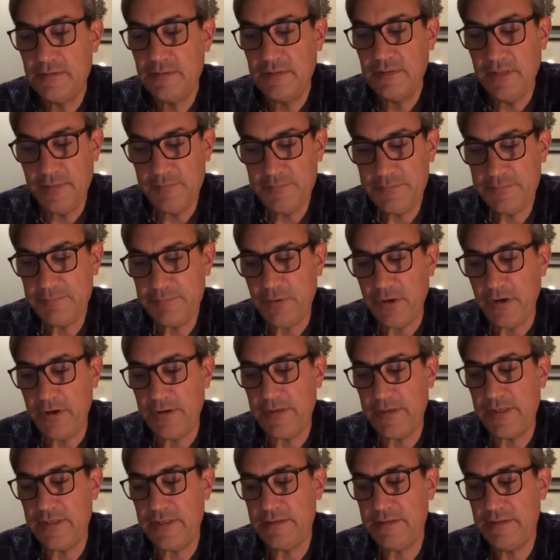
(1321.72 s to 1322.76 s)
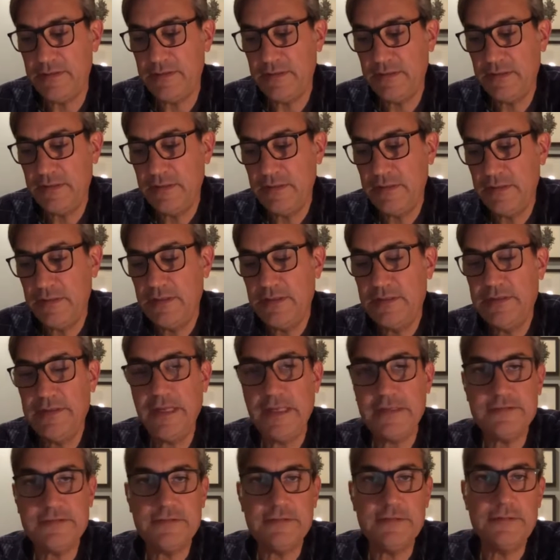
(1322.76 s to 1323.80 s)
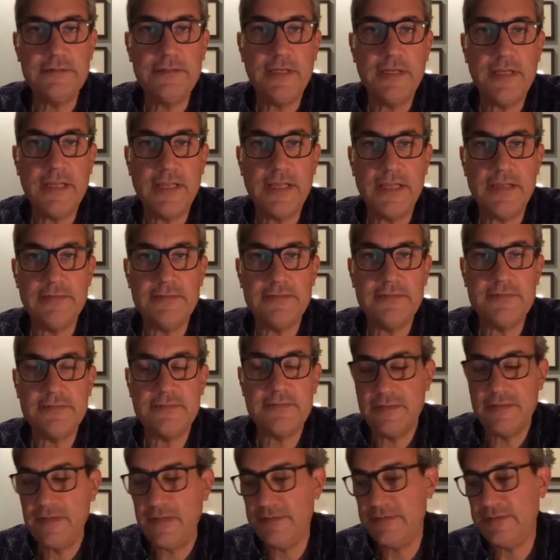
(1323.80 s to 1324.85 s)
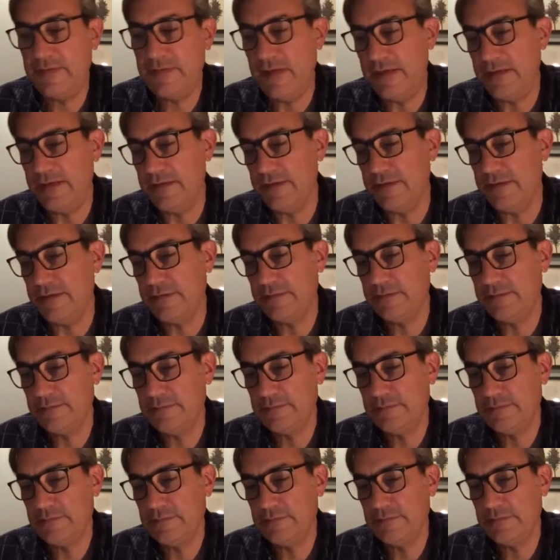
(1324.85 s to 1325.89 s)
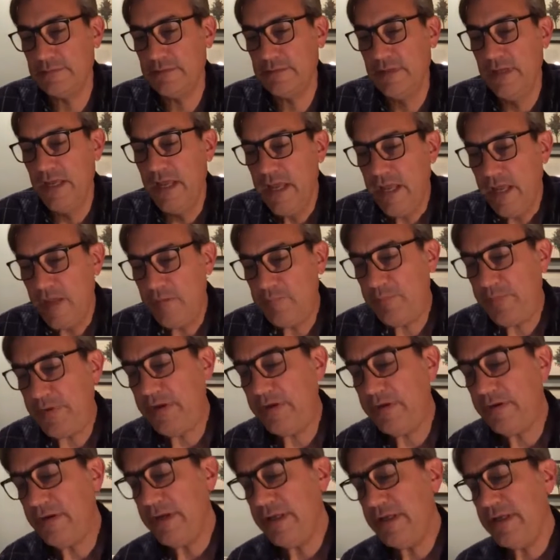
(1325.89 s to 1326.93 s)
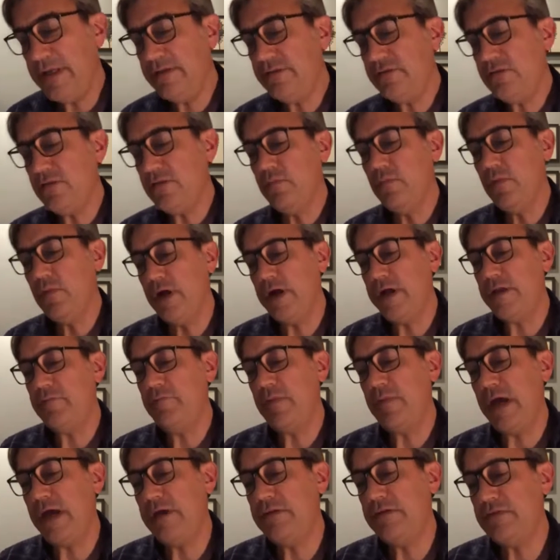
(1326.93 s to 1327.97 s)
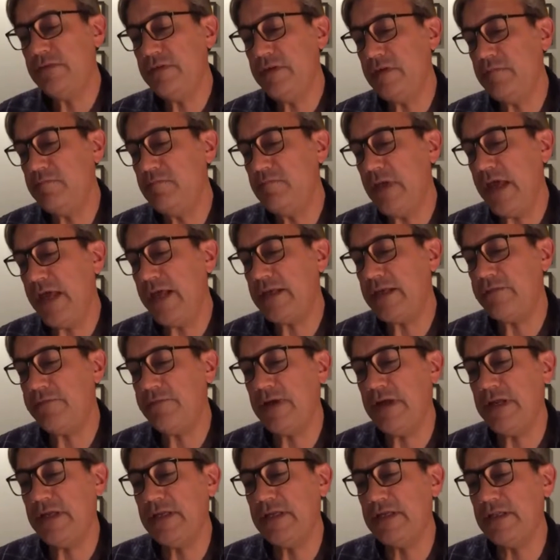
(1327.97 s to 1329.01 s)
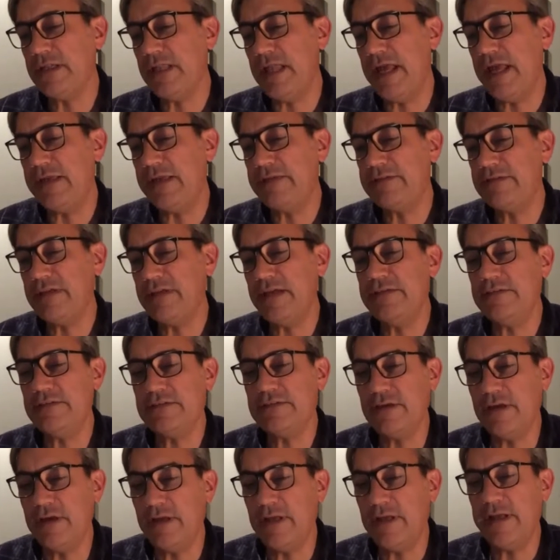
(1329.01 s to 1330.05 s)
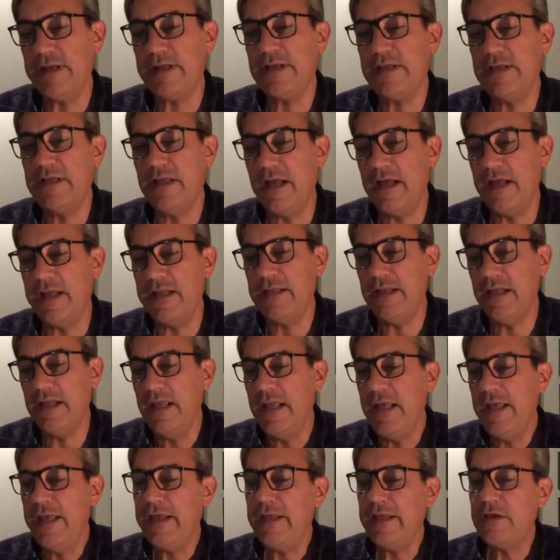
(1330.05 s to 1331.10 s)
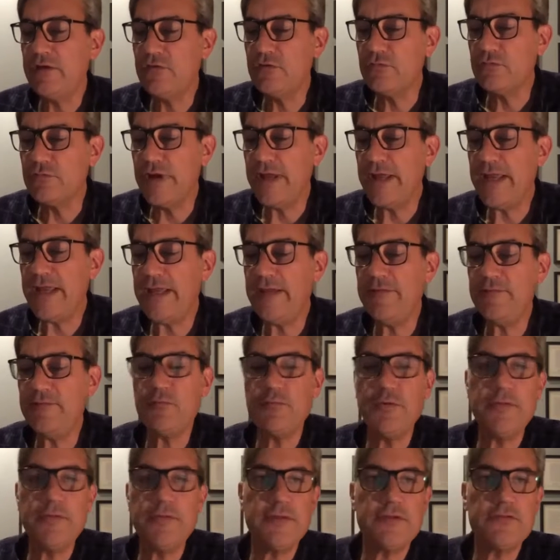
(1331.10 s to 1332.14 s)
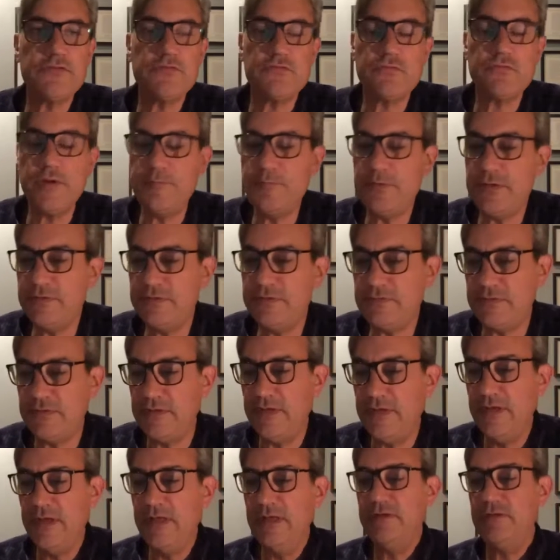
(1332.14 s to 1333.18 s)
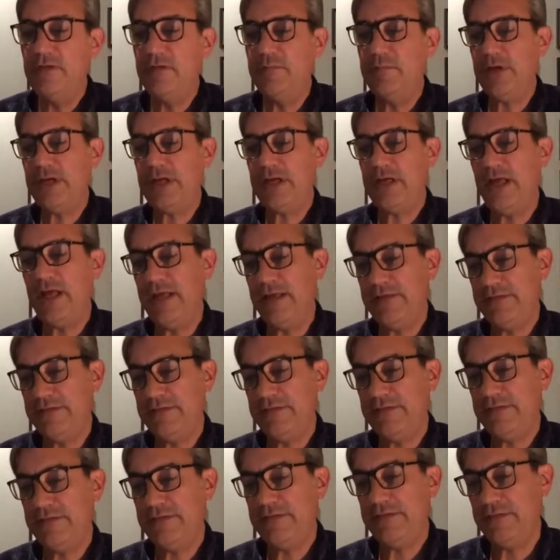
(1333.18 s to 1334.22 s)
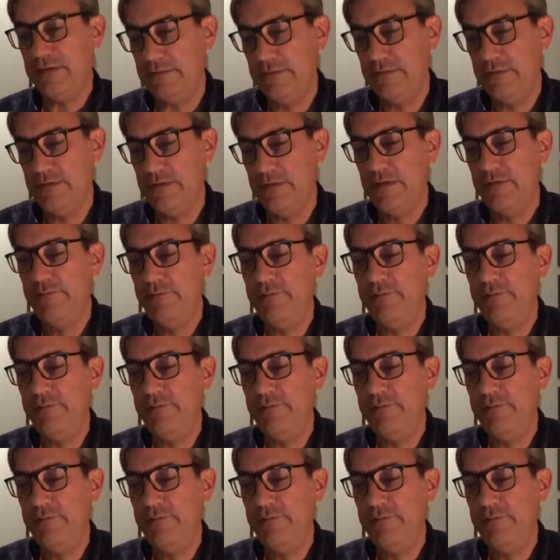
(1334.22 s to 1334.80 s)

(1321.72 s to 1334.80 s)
lips parted, nestled against a tiger and peering into one mounted magnifying glass, I saw a gun engraved with a tribute to Picasso,